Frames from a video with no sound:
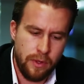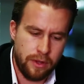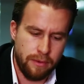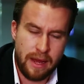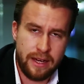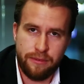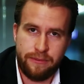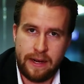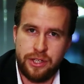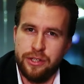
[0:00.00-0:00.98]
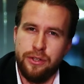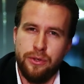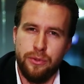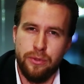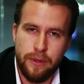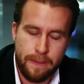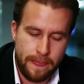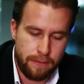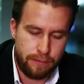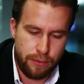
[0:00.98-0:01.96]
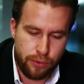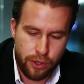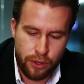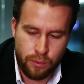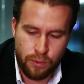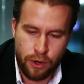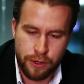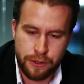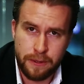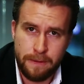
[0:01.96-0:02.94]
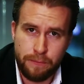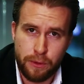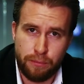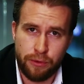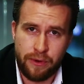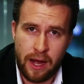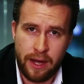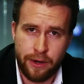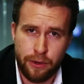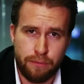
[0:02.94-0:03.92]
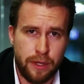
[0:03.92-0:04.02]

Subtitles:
the manufactured you. People don't want bravado.